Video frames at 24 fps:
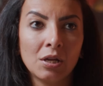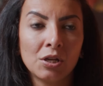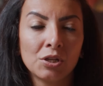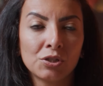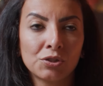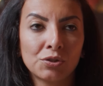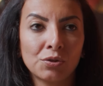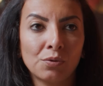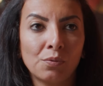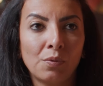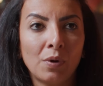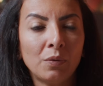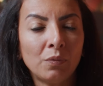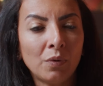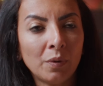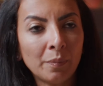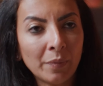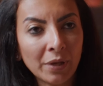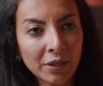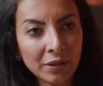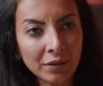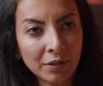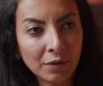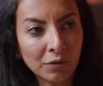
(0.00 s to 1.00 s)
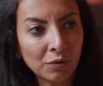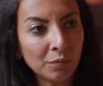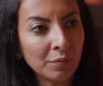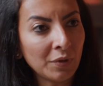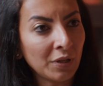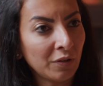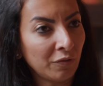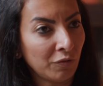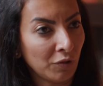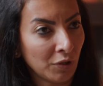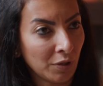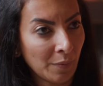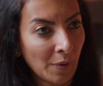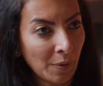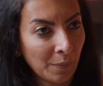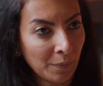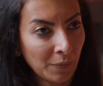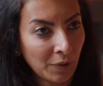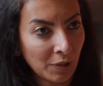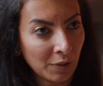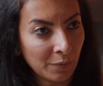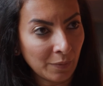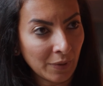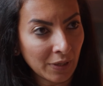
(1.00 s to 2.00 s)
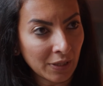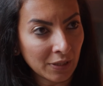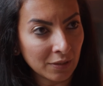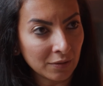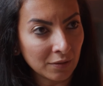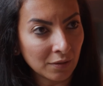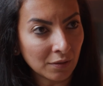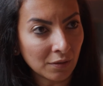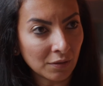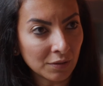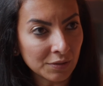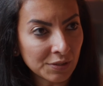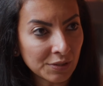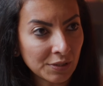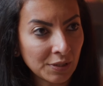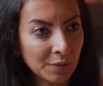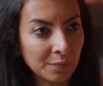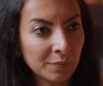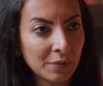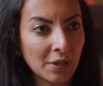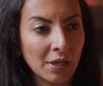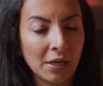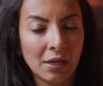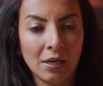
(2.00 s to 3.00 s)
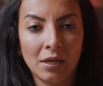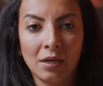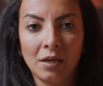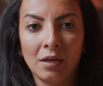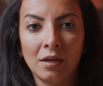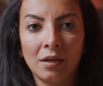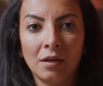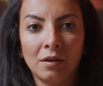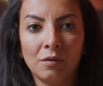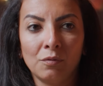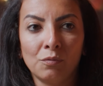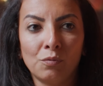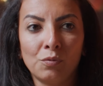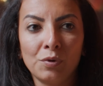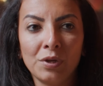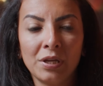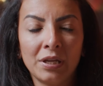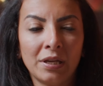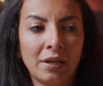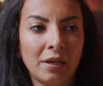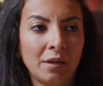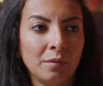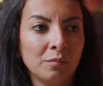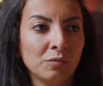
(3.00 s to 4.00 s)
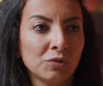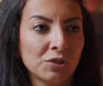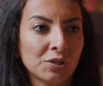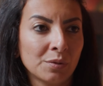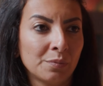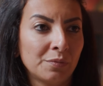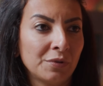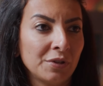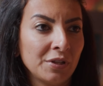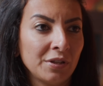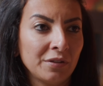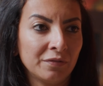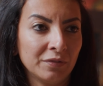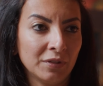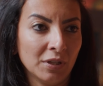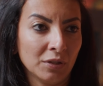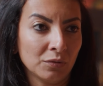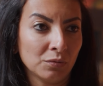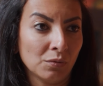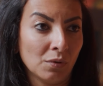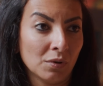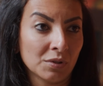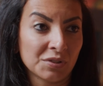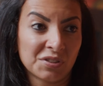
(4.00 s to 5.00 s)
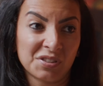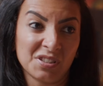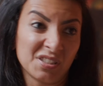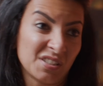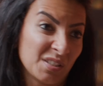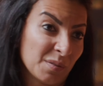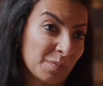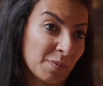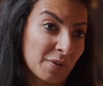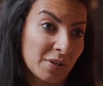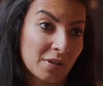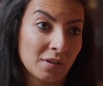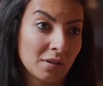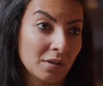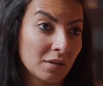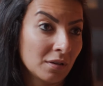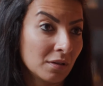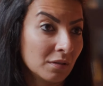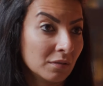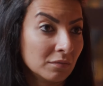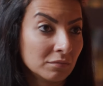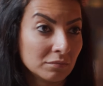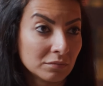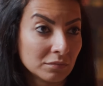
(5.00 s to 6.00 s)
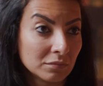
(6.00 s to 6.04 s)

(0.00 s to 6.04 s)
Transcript: So when we met Naomi, if you remember back in the concept, we came with a brief that was the typical,